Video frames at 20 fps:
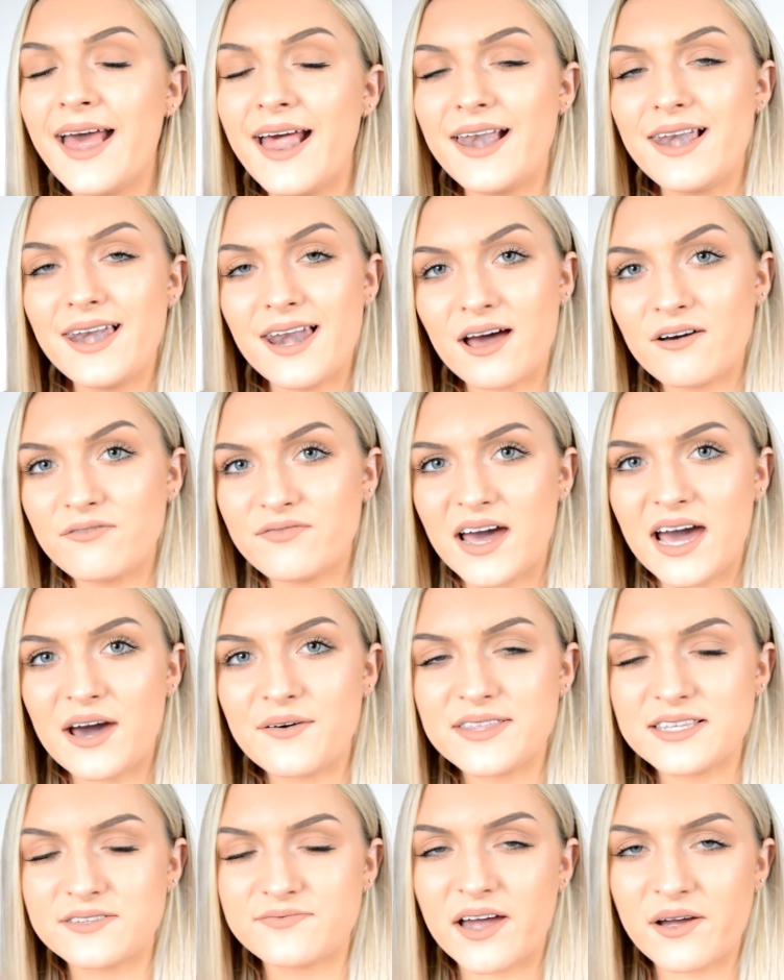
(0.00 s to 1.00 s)
love
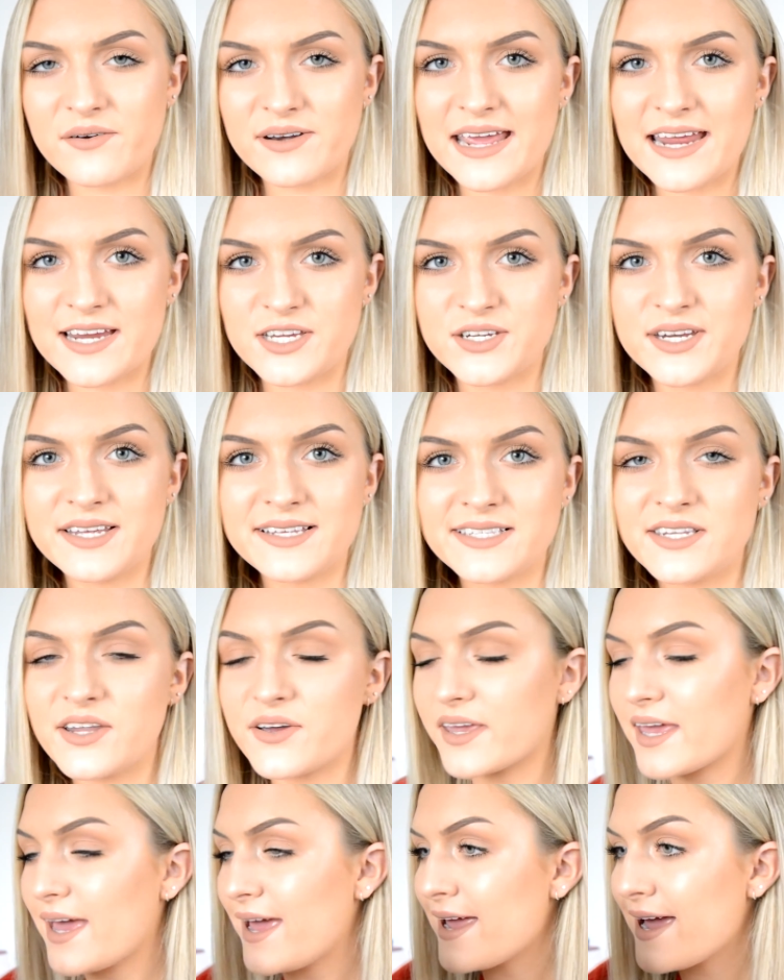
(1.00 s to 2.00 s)
how this foundation is
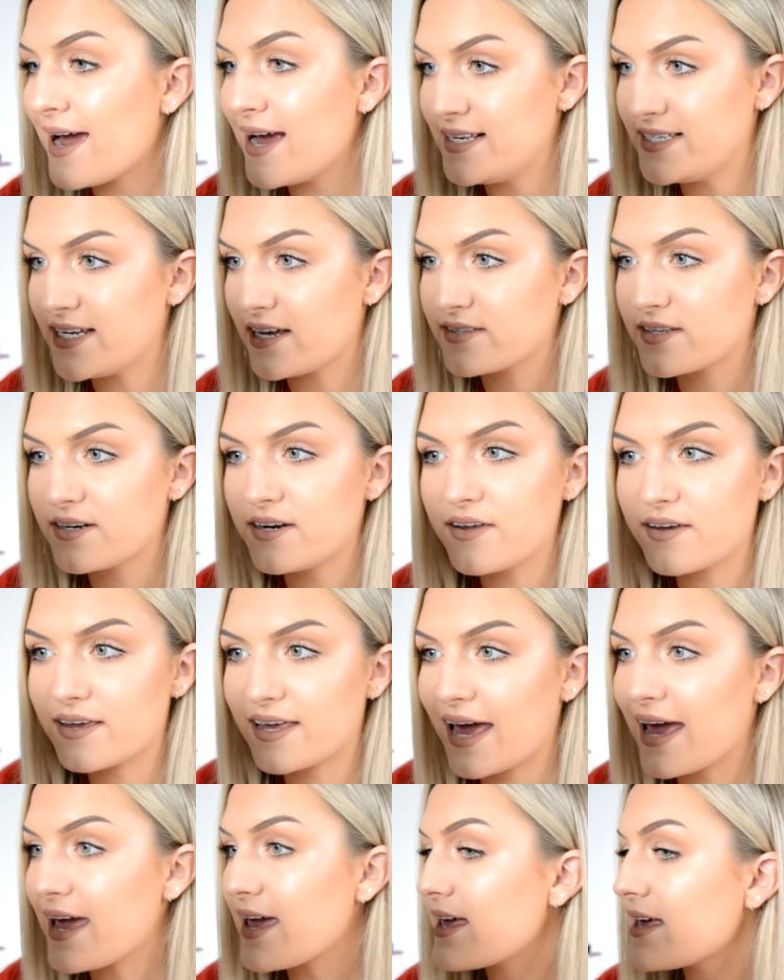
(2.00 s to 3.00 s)
looking. It doesn't look
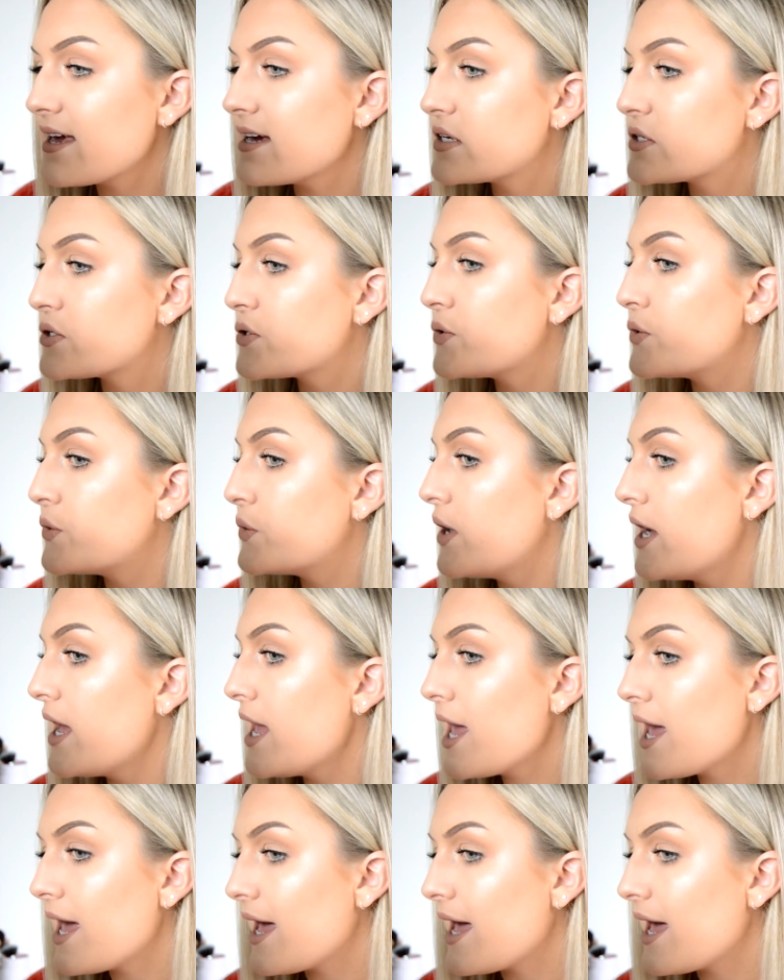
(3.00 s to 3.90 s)
cakey at all.